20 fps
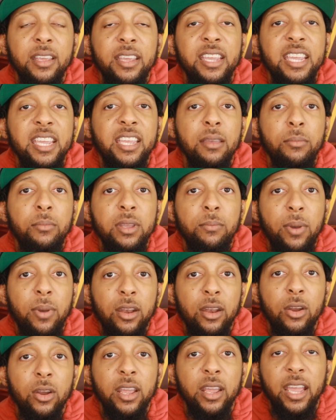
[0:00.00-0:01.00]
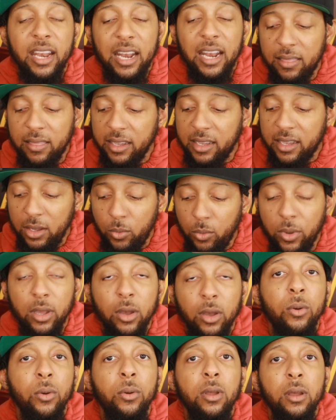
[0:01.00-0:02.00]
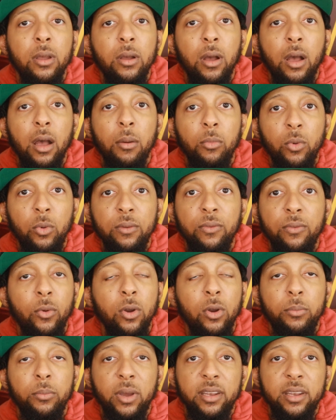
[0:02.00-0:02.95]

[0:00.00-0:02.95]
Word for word: He can be better, and I think he will uh, moving forward.